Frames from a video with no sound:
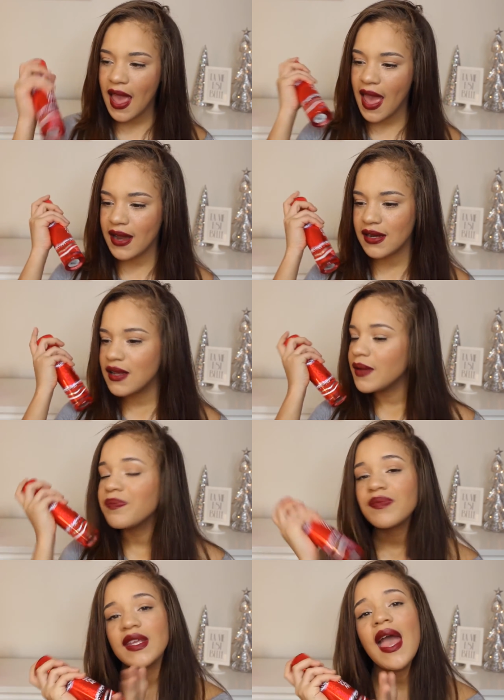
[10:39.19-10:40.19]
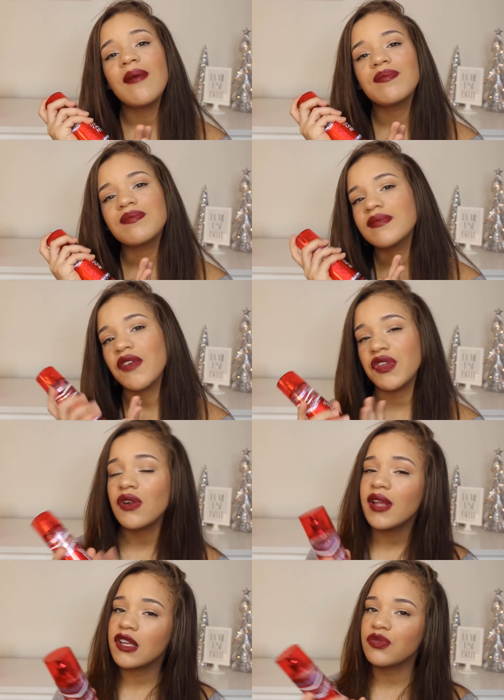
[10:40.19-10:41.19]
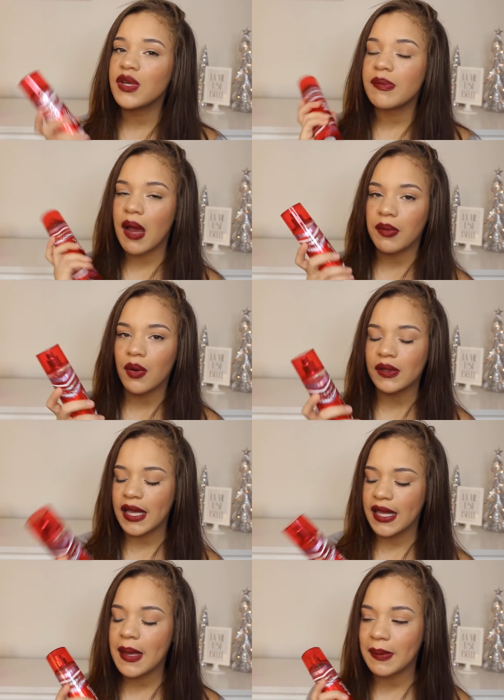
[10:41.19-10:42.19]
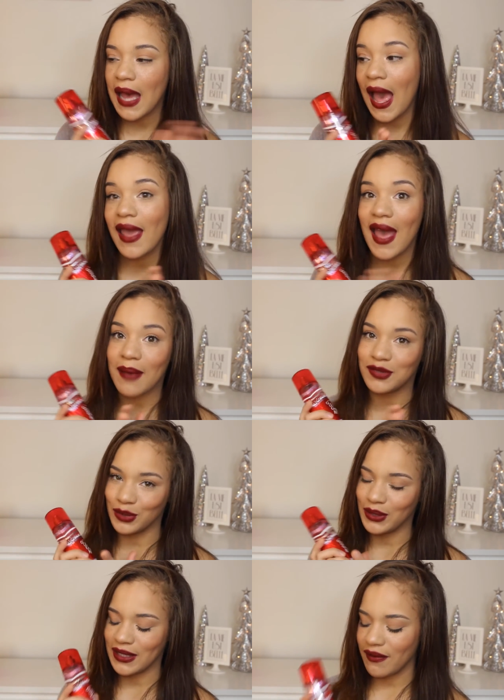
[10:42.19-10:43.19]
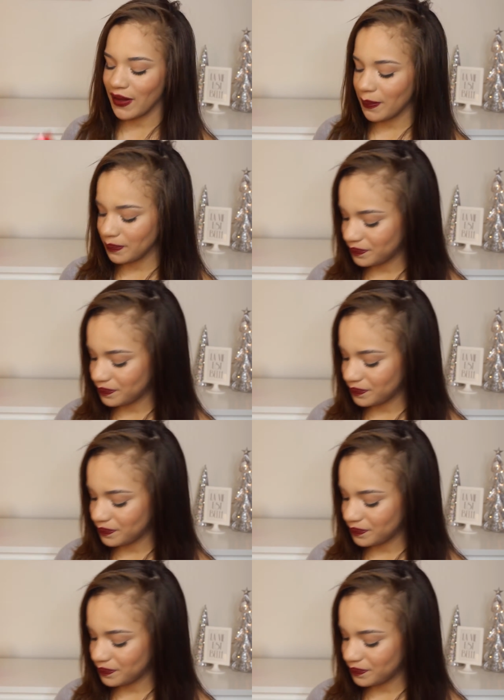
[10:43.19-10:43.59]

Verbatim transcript: And yeah, if you don't like sweet, you probably won't like it. But I absolutely love it.